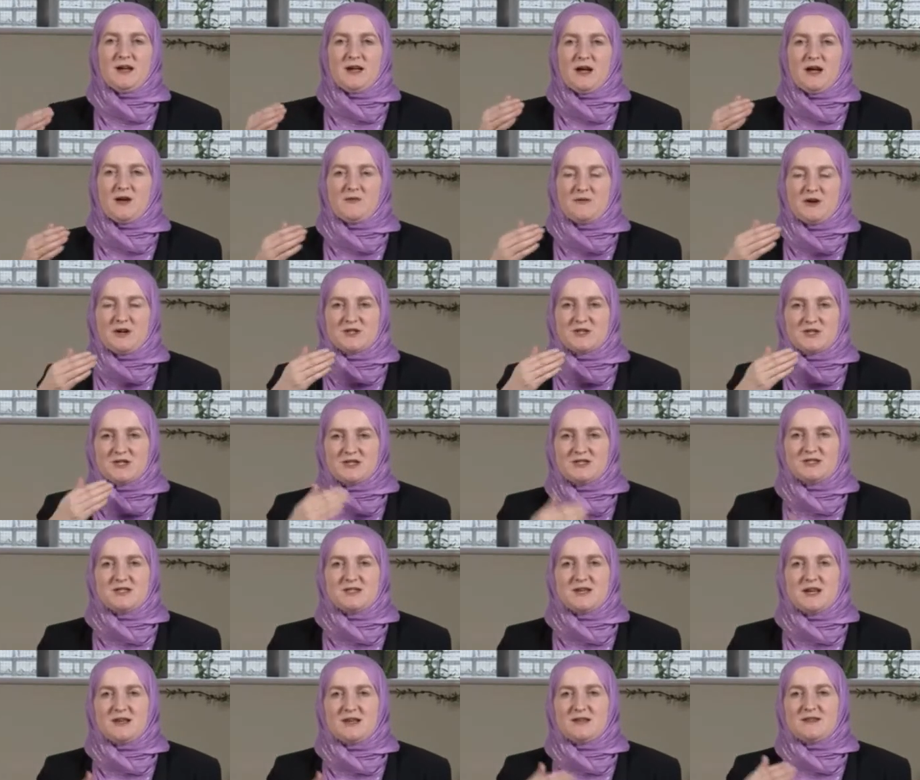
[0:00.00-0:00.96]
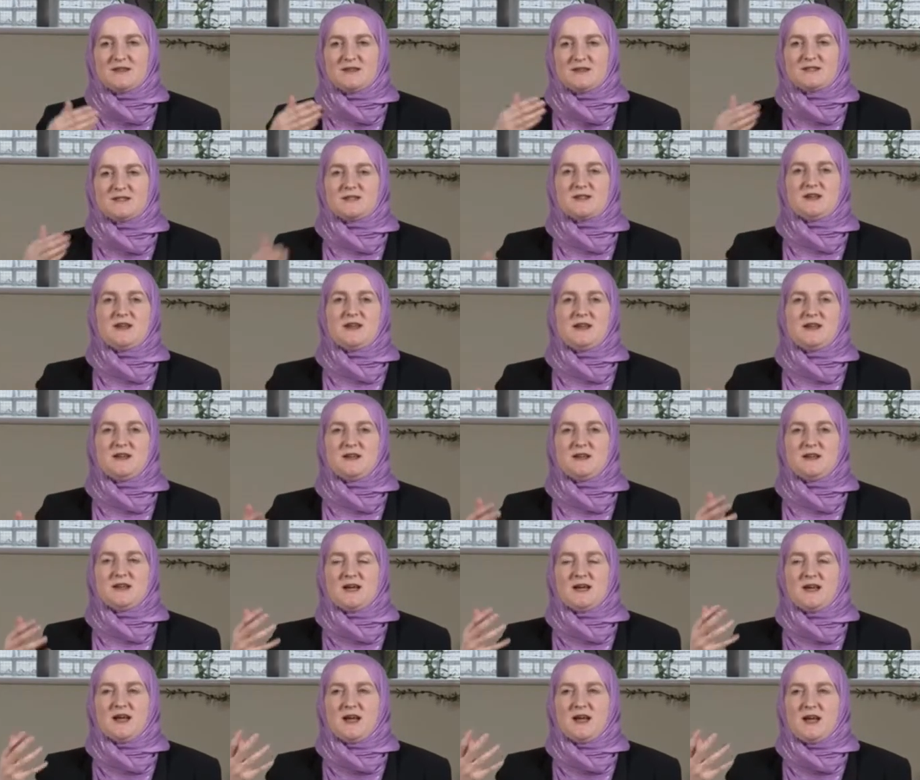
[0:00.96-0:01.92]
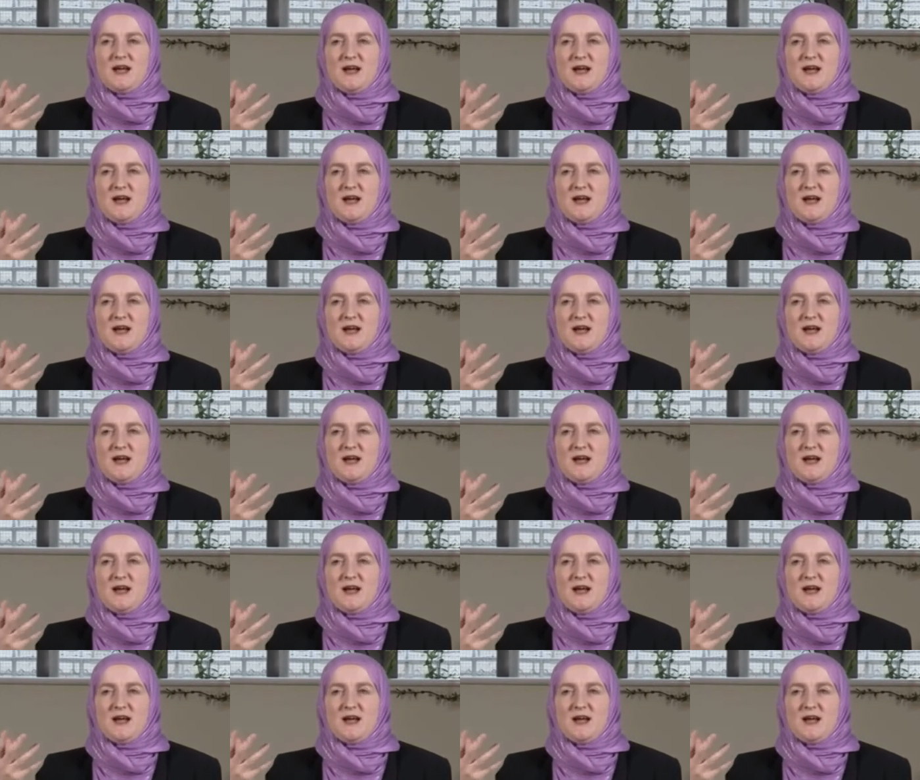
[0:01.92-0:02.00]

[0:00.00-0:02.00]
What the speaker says: have actually set the scene